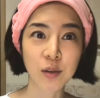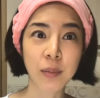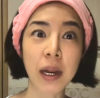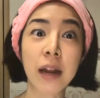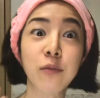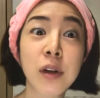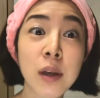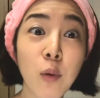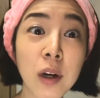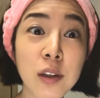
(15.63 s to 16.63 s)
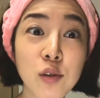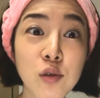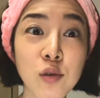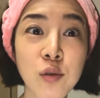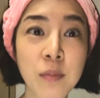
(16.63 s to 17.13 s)
But I really wanted to
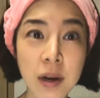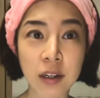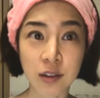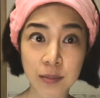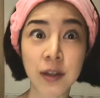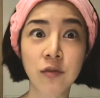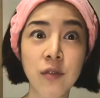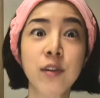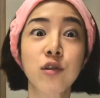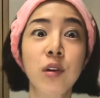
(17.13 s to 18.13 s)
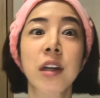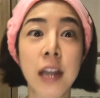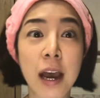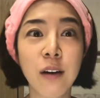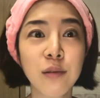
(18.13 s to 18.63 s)
do my cosmetic reviews right
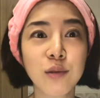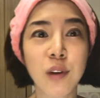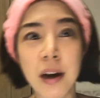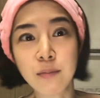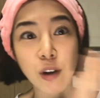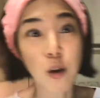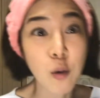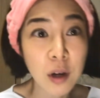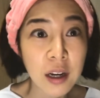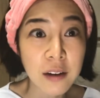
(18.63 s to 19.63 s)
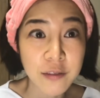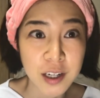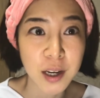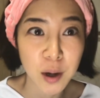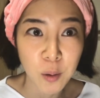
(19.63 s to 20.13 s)
now, so I'm recording a
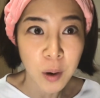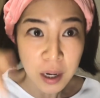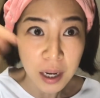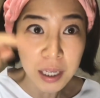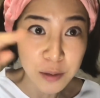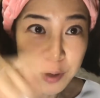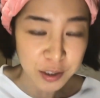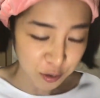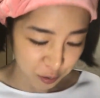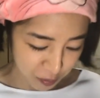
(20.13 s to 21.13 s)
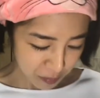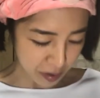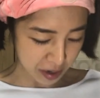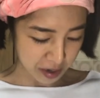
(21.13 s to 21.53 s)
video in the restroom.